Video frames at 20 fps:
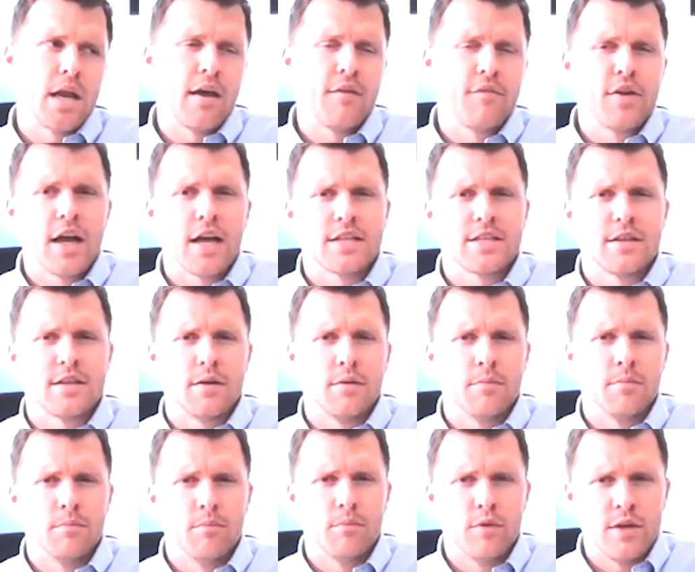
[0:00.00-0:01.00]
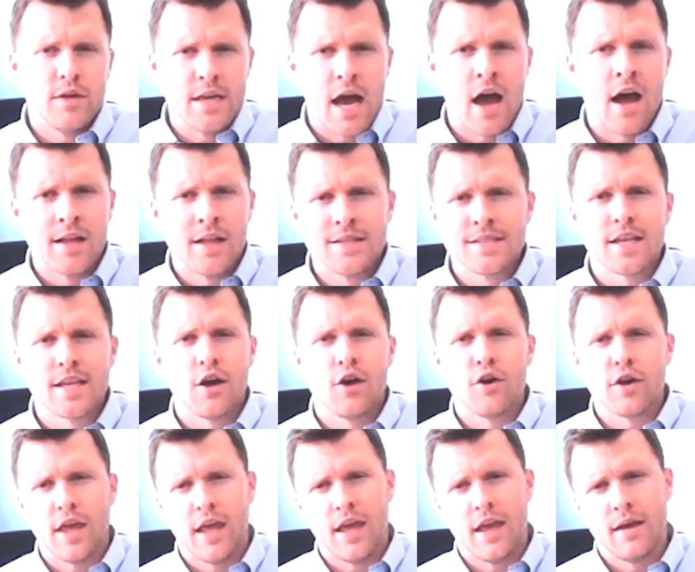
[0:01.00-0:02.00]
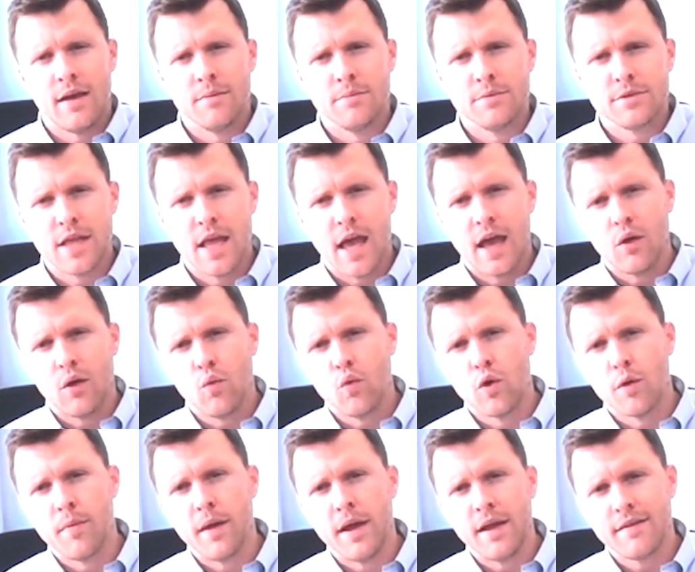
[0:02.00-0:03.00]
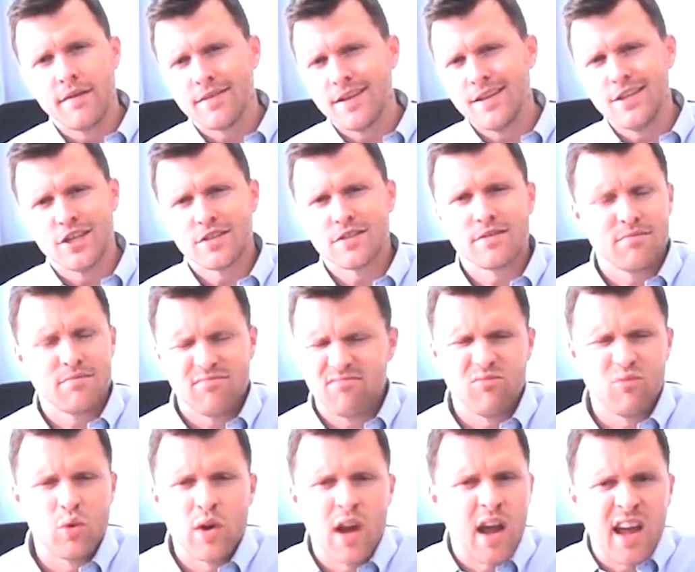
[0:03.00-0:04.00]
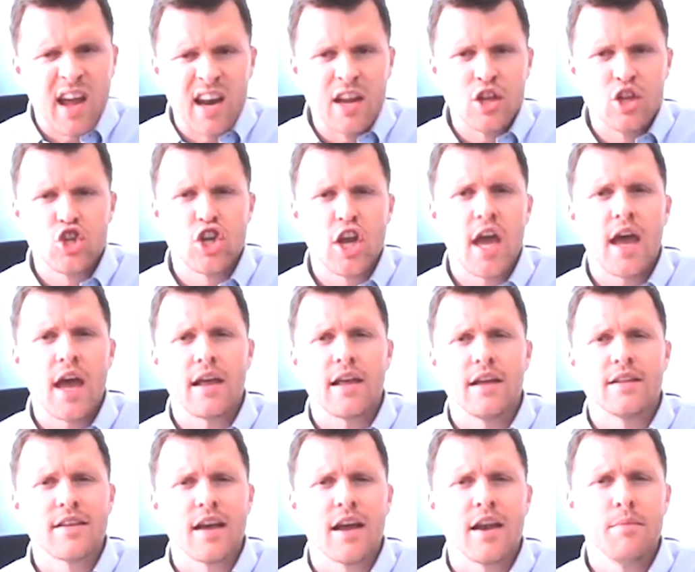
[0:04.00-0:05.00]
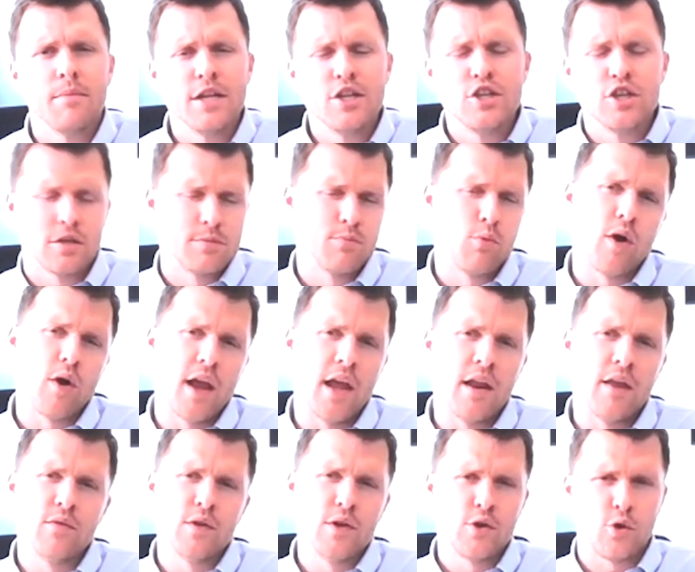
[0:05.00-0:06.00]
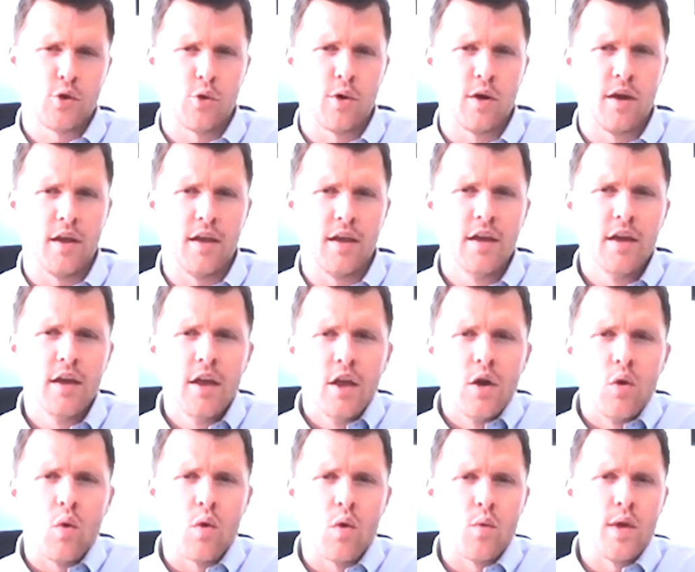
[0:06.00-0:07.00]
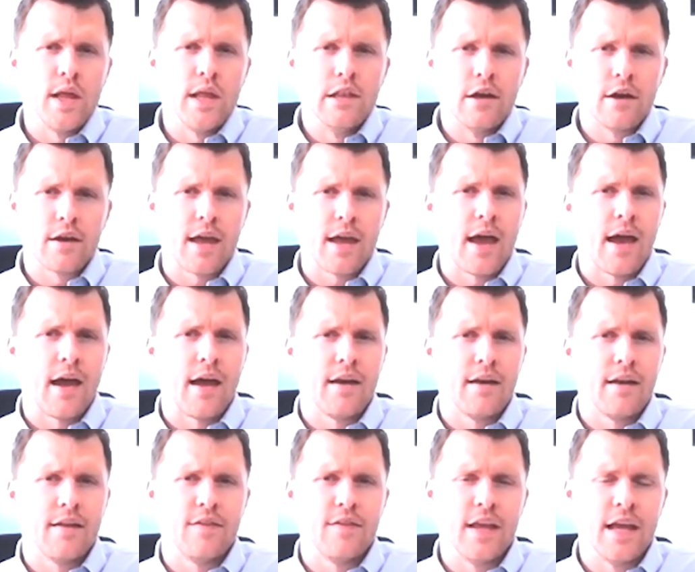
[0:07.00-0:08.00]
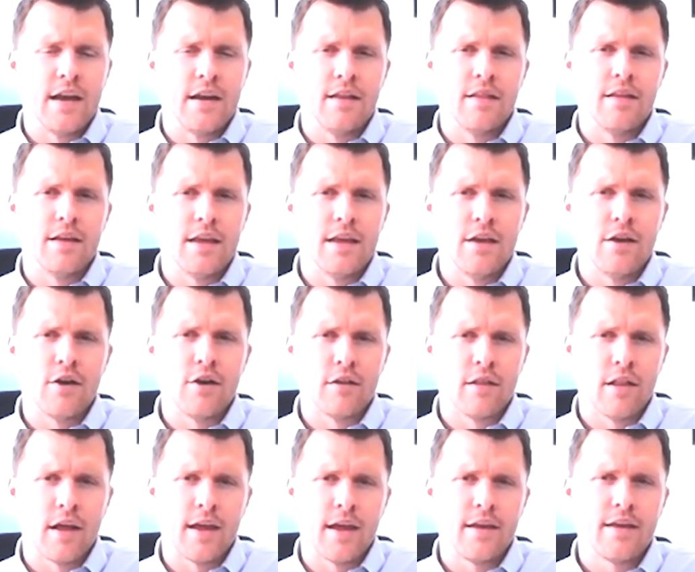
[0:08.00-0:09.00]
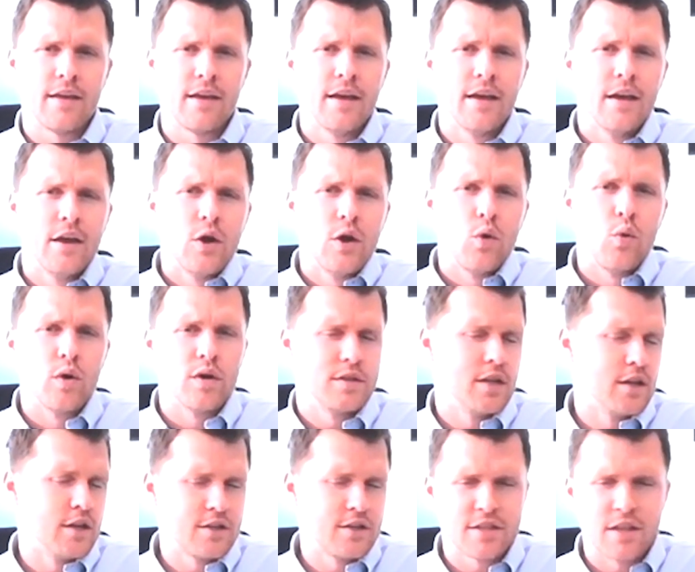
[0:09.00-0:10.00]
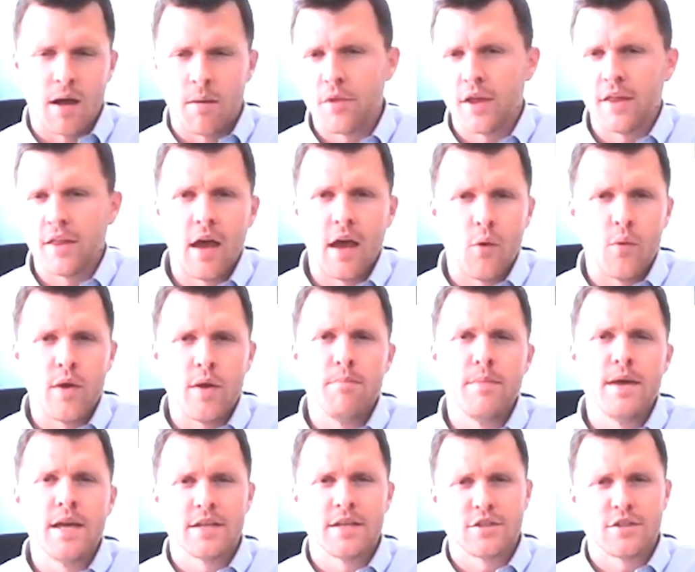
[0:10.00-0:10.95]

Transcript: but I've got some non-cell cams that we're basically we're not going to check. It's going to be just more inventory when we look at the end of the year, like, was there something that we